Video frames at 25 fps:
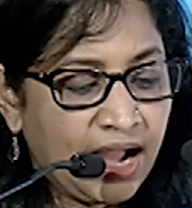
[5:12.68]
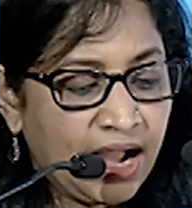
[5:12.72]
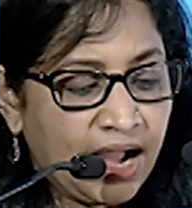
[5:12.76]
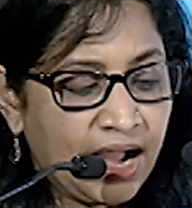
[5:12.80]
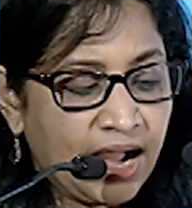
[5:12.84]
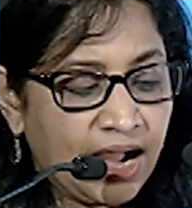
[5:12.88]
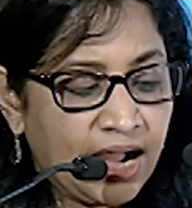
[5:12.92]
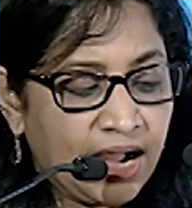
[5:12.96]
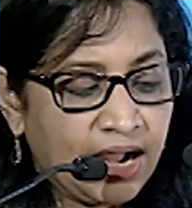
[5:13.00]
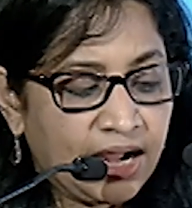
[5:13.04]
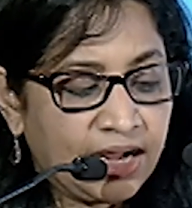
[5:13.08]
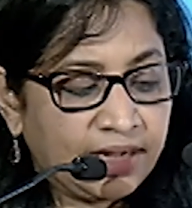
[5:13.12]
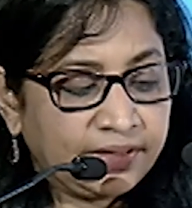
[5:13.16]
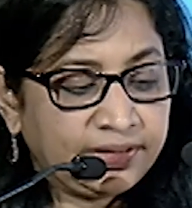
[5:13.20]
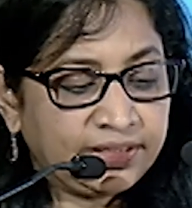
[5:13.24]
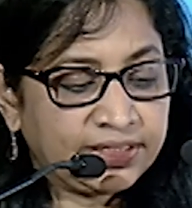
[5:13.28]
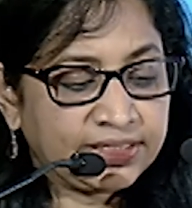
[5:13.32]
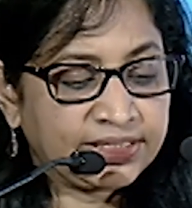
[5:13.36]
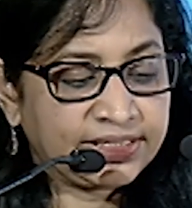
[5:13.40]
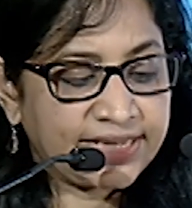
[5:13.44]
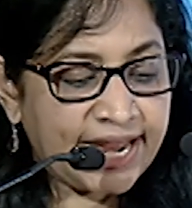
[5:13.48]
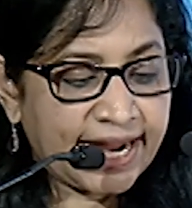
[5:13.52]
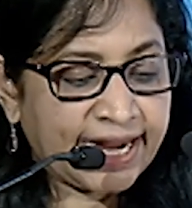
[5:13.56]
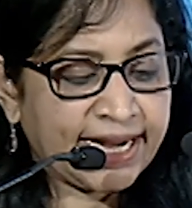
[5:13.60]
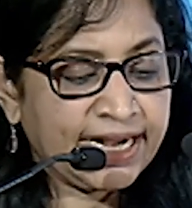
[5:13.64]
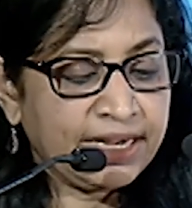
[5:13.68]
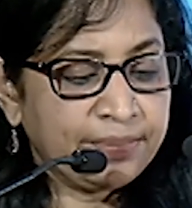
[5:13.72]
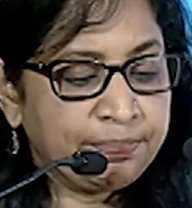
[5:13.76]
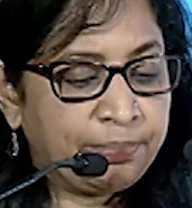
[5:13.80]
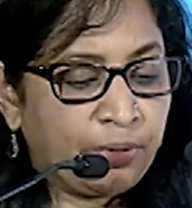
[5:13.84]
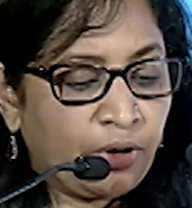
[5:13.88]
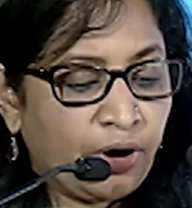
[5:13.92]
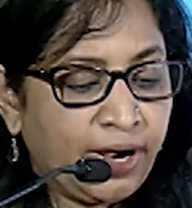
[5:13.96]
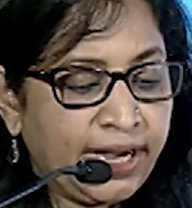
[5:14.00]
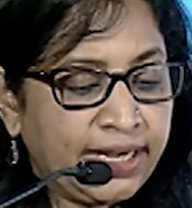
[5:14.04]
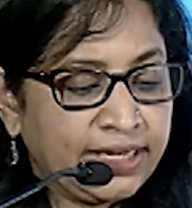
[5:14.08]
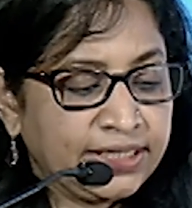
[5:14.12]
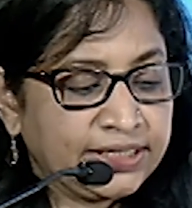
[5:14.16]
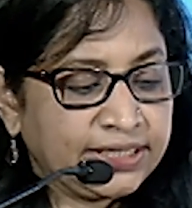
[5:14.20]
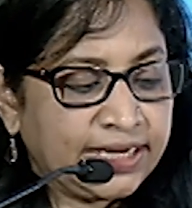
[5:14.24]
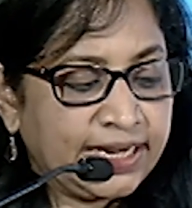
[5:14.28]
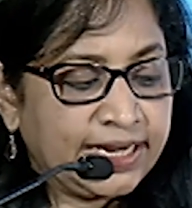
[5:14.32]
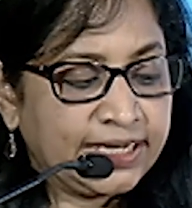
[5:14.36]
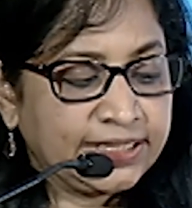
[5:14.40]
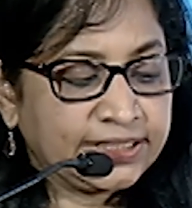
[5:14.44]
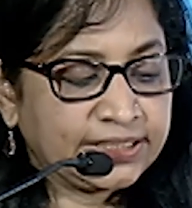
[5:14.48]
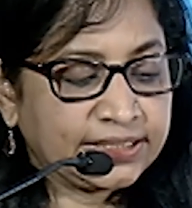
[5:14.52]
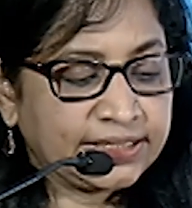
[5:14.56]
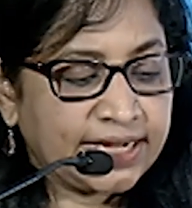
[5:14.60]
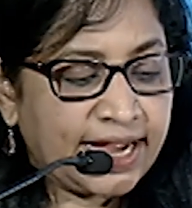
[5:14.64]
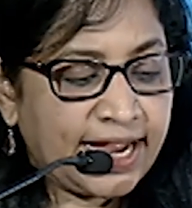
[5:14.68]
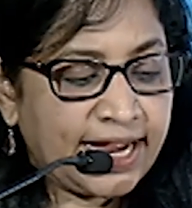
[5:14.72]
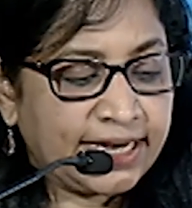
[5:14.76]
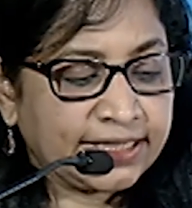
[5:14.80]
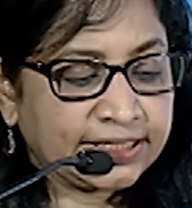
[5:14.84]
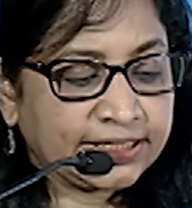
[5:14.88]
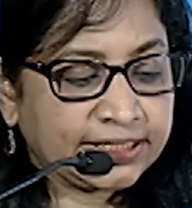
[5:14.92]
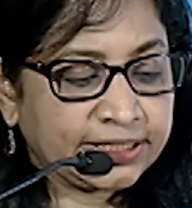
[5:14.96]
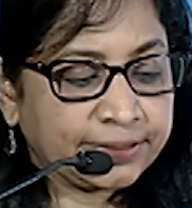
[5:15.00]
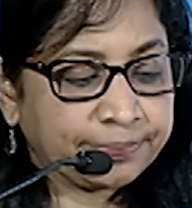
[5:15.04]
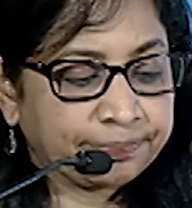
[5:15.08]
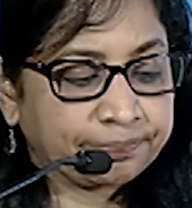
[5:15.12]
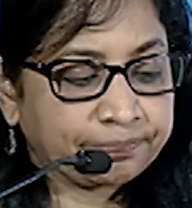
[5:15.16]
The second point is that